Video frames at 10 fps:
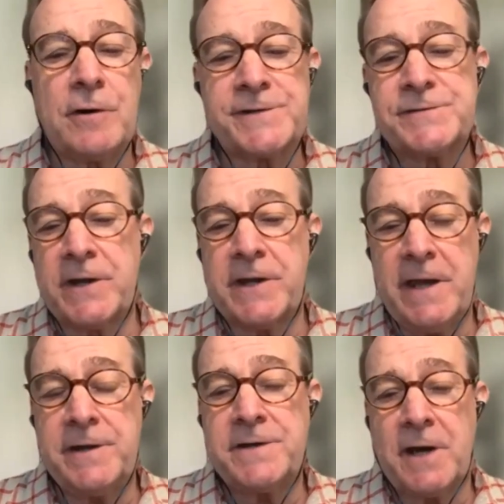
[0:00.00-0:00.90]
is like
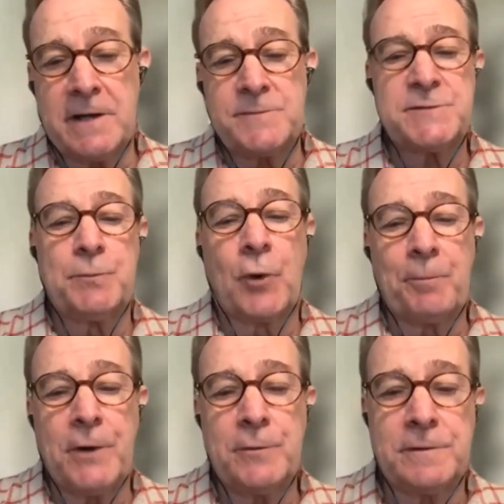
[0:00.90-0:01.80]
80 times more
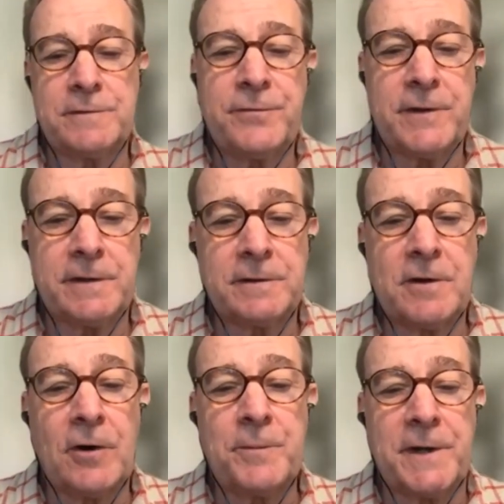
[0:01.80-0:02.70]
potent than
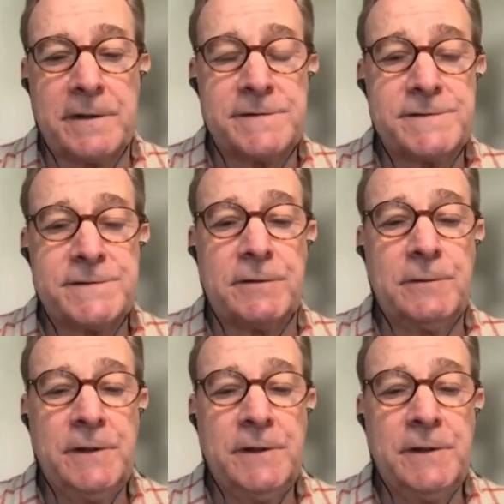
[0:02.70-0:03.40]
carbon is. So um,